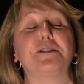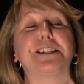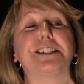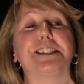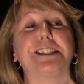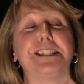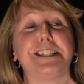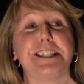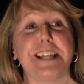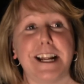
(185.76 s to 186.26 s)

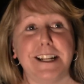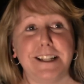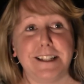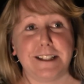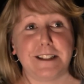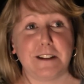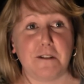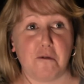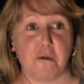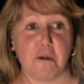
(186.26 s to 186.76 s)

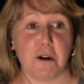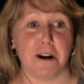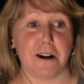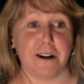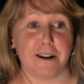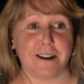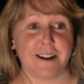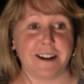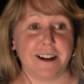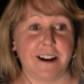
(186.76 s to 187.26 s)
extensive
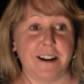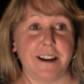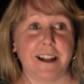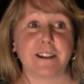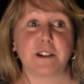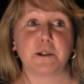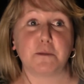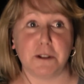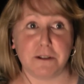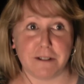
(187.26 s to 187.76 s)
work and
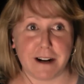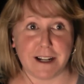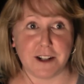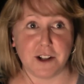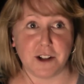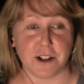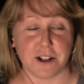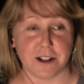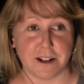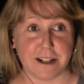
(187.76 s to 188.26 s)

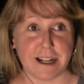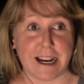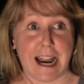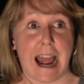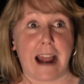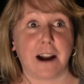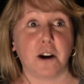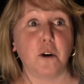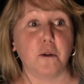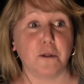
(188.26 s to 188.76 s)
exploration and
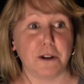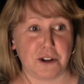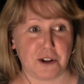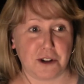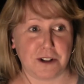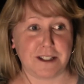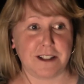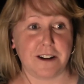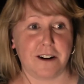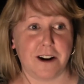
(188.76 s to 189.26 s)
anguish
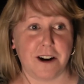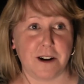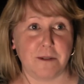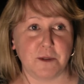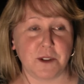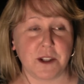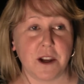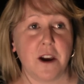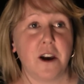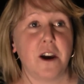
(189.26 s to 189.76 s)
at
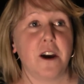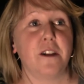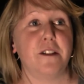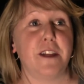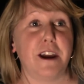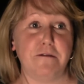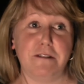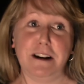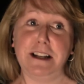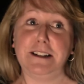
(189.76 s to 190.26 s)
times,
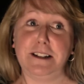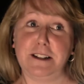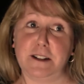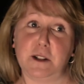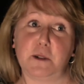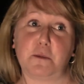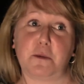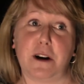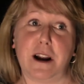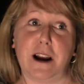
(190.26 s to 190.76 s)
they really did
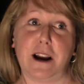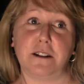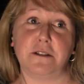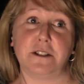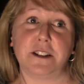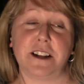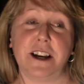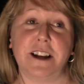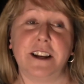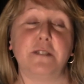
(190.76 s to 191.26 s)
us
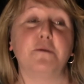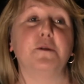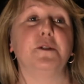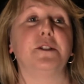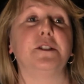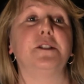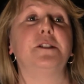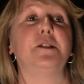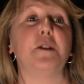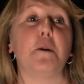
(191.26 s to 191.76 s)
proud, and it was
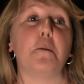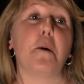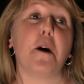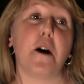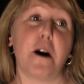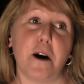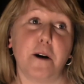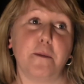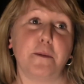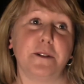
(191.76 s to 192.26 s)
a
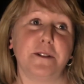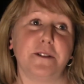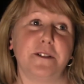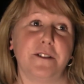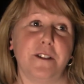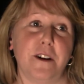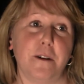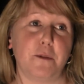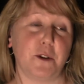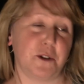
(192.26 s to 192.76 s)
superb
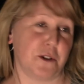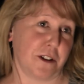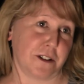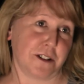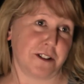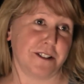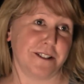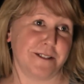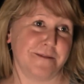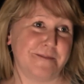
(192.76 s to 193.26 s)

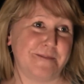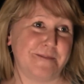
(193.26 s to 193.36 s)
production.